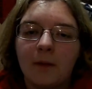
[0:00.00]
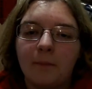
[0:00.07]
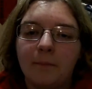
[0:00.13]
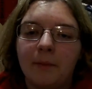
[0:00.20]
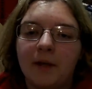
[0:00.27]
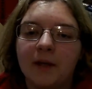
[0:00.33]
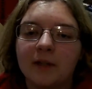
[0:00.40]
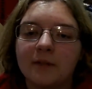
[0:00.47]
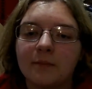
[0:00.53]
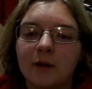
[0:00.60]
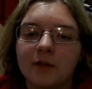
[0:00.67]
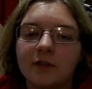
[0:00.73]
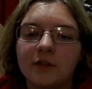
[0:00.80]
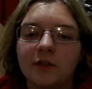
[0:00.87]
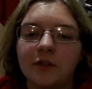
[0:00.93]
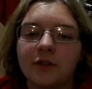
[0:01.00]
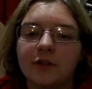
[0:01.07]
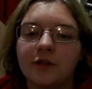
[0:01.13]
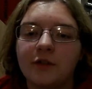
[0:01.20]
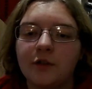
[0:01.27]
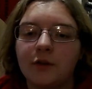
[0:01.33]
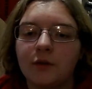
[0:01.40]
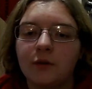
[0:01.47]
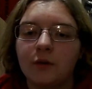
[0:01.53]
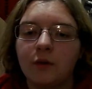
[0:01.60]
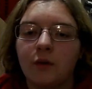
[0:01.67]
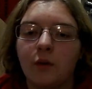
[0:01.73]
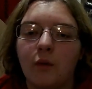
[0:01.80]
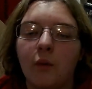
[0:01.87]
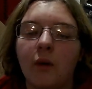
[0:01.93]
Because monsters do
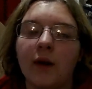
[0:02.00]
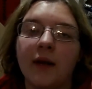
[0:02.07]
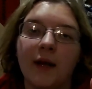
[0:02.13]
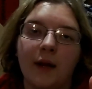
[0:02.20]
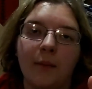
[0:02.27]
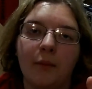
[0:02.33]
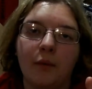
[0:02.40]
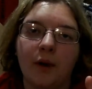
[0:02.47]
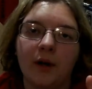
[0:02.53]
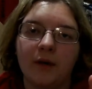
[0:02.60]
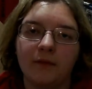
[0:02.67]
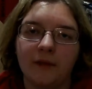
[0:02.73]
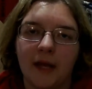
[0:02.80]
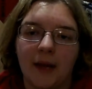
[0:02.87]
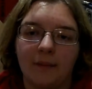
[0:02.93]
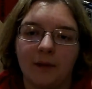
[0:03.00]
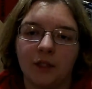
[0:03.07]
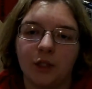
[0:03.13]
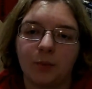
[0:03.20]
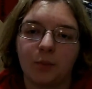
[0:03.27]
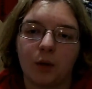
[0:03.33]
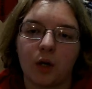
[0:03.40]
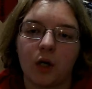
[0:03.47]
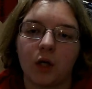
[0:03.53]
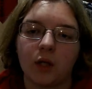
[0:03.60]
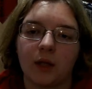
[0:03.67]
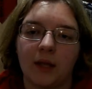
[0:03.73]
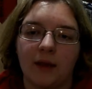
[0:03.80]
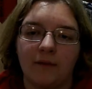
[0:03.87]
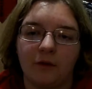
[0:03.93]
1 hit point of damage per
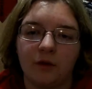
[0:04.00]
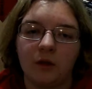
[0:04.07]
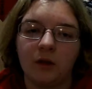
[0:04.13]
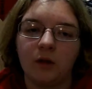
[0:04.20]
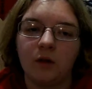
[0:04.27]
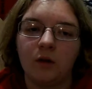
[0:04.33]
level,